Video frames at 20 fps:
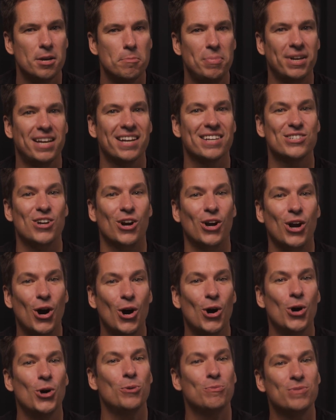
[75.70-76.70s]
Because our
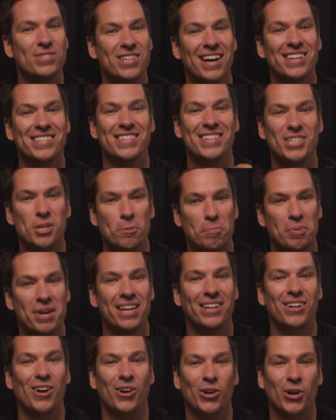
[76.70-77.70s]
hope doesn't
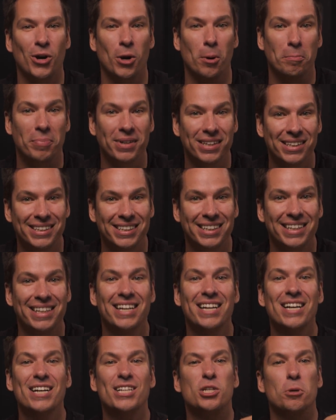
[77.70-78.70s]
depend on our ability
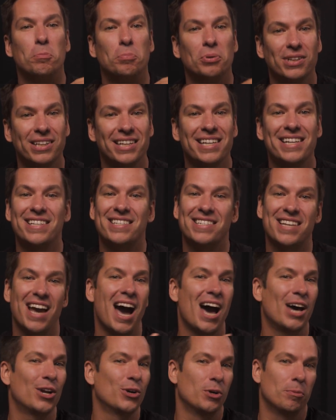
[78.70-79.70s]
to please
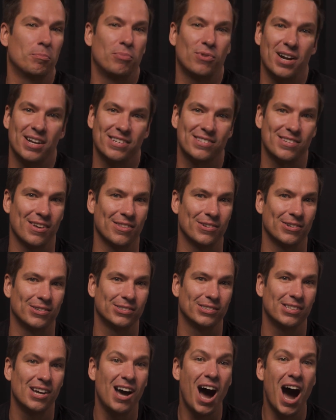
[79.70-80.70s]
God or impress
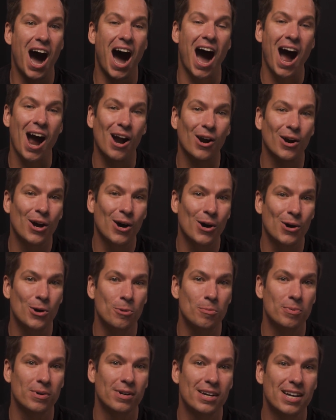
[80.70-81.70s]
others. Our
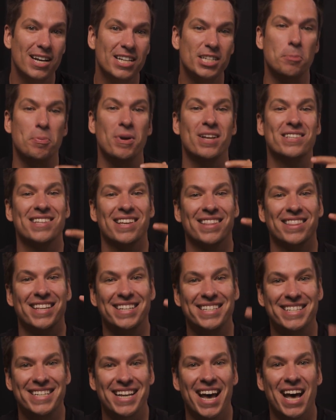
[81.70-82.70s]
hope depends on the
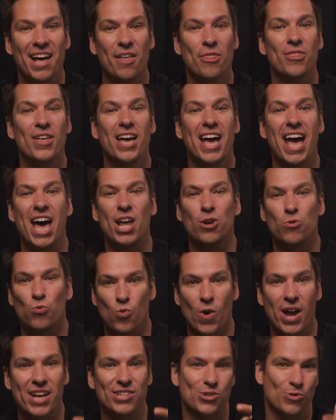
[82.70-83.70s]
death
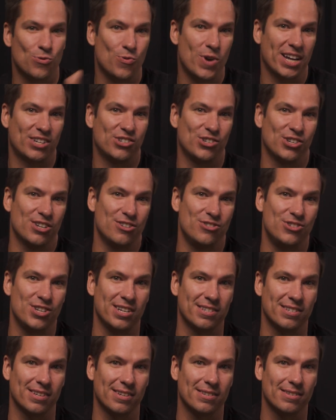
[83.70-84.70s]
and resurrection of
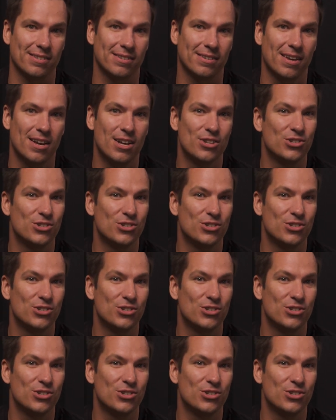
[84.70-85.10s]
Jesus.